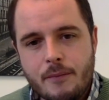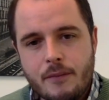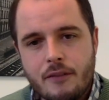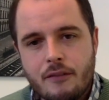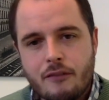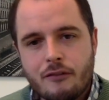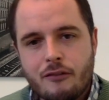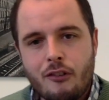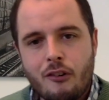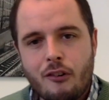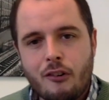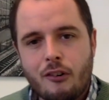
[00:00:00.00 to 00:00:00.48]

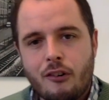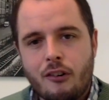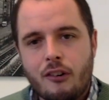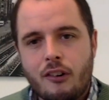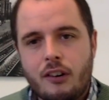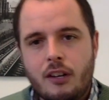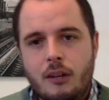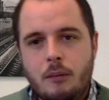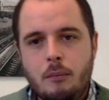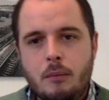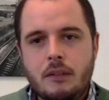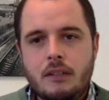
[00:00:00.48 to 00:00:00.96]
for
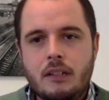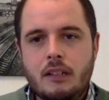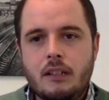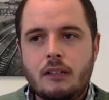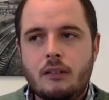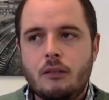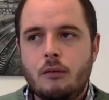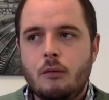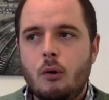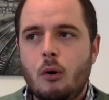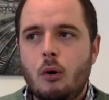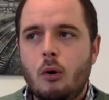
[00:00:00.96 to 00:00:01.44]
a
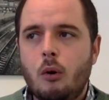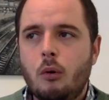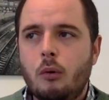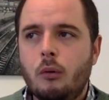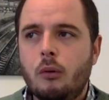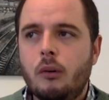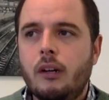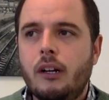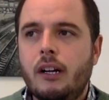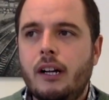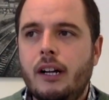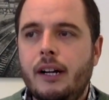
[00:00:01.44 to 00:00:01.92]
particular
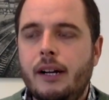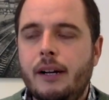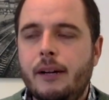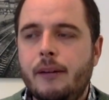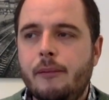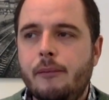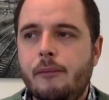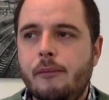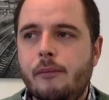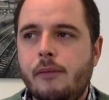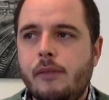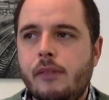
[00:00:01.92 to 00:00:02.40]
role?
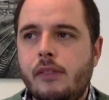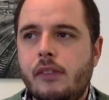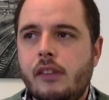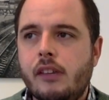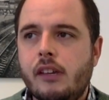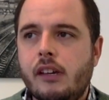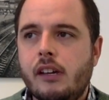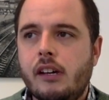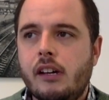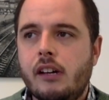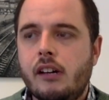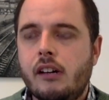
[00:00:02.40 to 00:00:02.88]

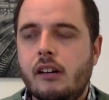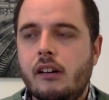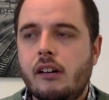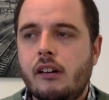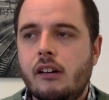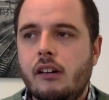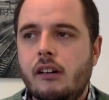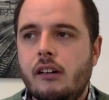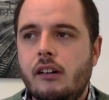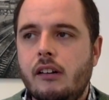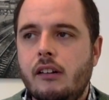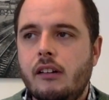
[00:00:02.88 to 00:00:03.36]

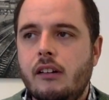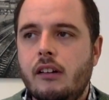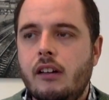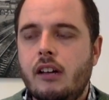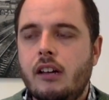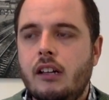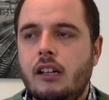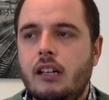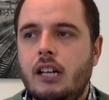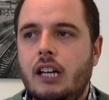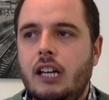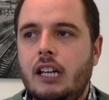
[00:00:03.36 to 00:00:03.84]

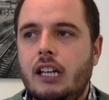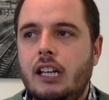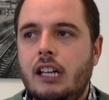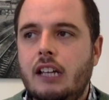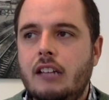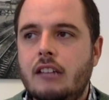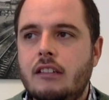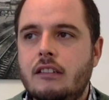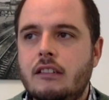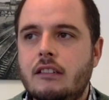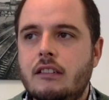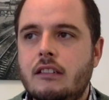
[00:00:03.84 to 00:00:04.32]
I
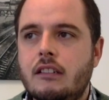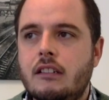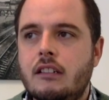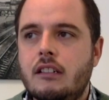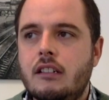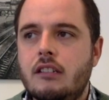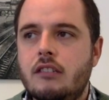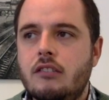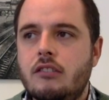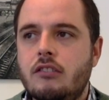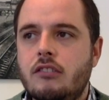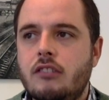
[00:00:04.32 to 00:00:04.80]
guess this is an
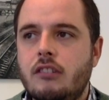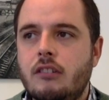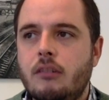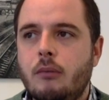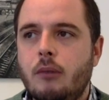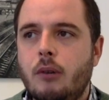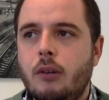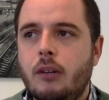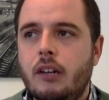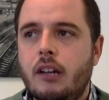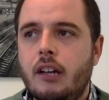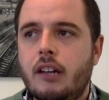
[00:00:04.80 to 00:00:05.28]
interesting
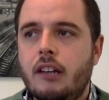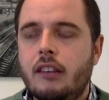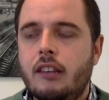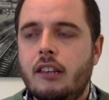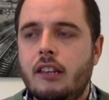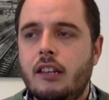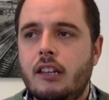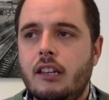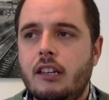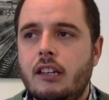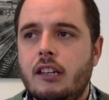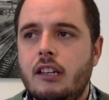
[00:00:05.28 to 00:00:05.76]
one. I
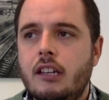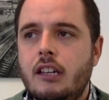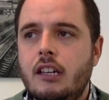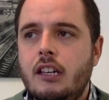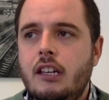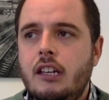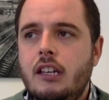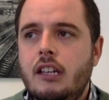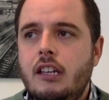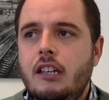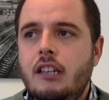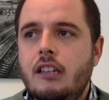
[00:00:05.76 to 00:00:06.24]
think
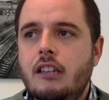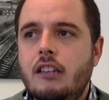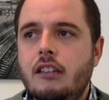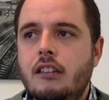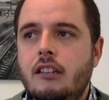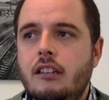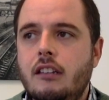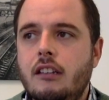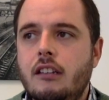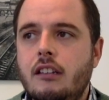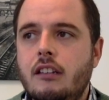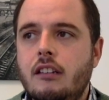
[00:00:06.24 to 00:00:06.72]

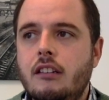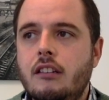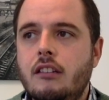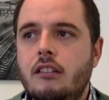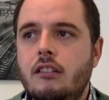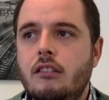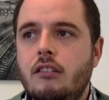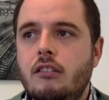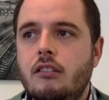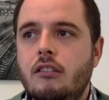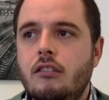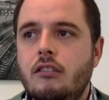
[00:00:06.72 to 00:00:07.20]
that
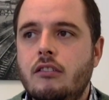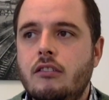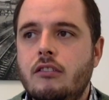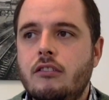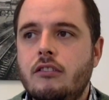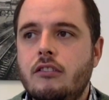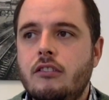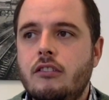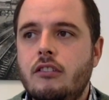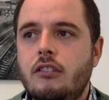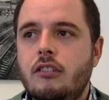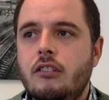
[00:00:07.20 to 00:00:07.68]

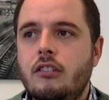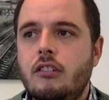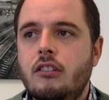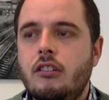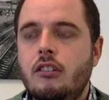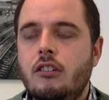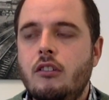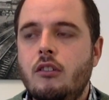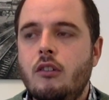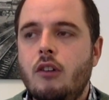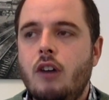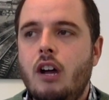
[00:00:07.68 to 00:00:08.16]
there's,
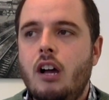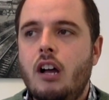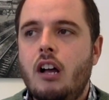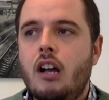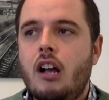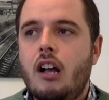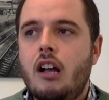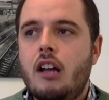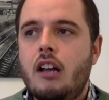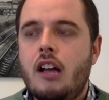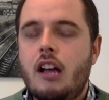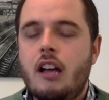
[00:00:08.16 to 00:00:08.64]
you know,
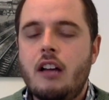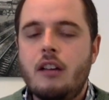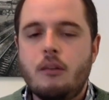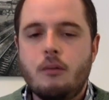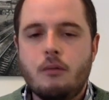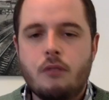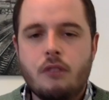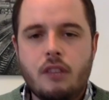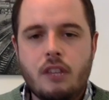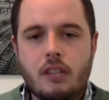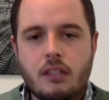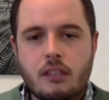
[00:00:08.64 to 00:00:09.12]
I
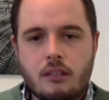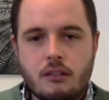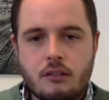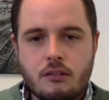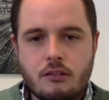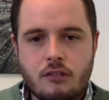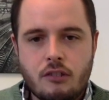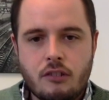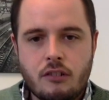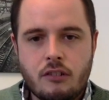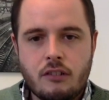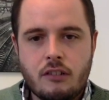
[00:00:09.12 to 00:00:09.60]
don't think there's
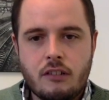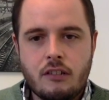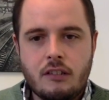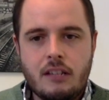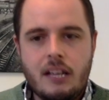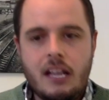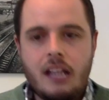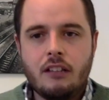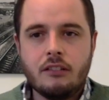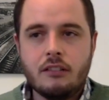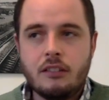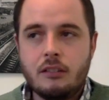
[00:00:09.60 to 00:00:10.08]
just
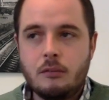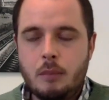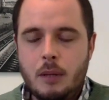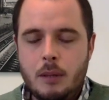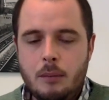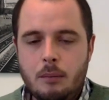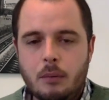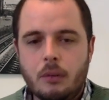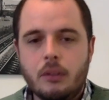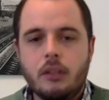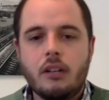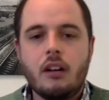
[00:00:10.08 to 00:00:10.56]
talented
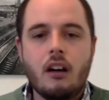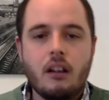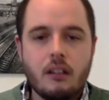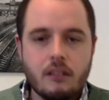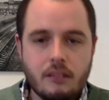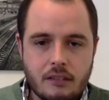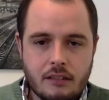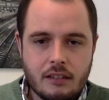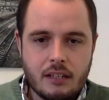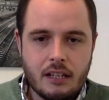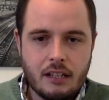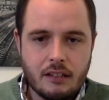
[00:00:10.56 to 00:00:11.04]
people and
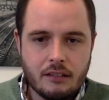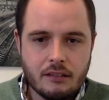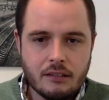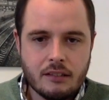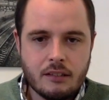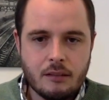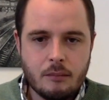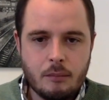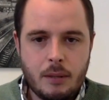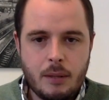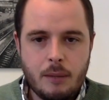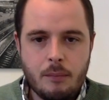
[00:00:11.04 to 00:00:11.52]

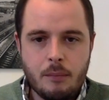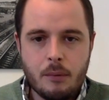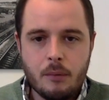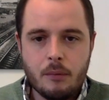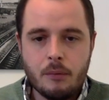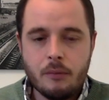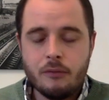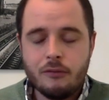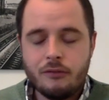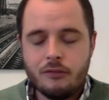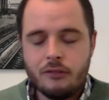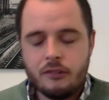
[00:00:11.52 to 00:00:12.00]
untalented people
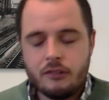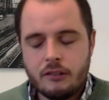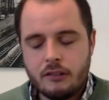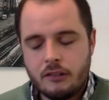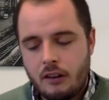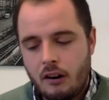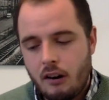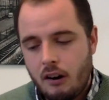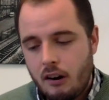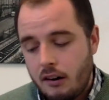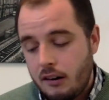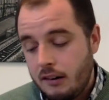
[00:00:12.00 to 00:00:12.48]
for a
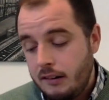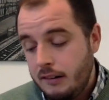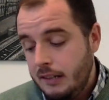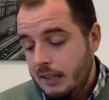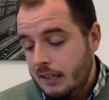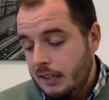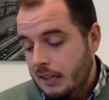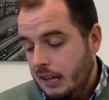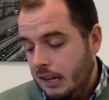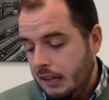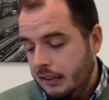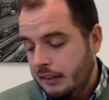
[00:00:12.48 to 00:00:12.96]
start.
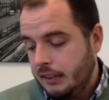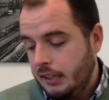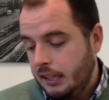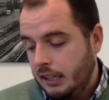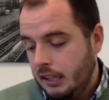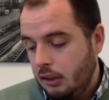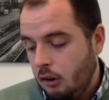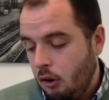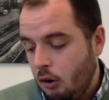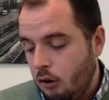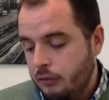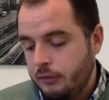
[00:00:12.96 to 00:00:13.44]
I
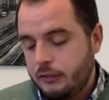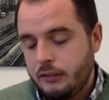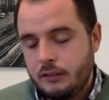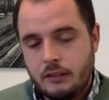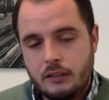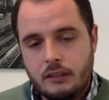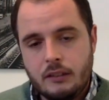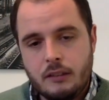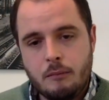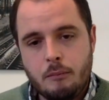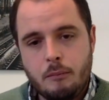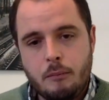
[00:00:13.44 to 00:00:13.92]
think
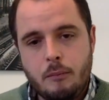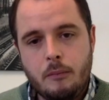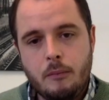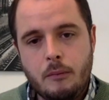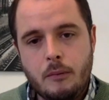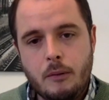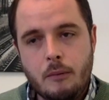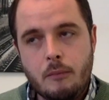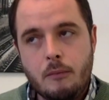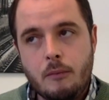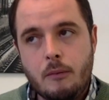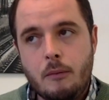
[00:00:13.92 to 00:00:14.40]
often
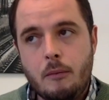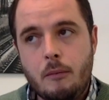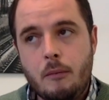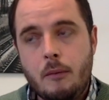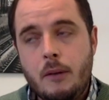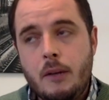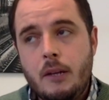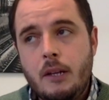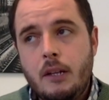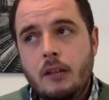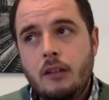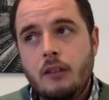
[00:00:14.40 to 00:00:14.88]
the
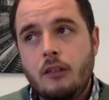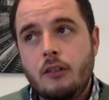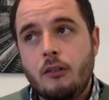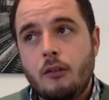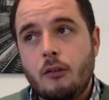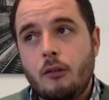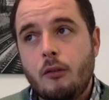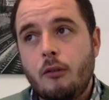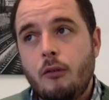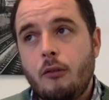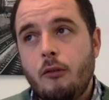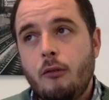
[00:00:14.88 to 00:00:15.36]
you
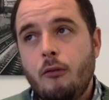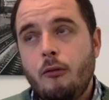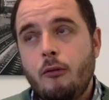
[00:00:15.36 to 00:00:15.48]
know,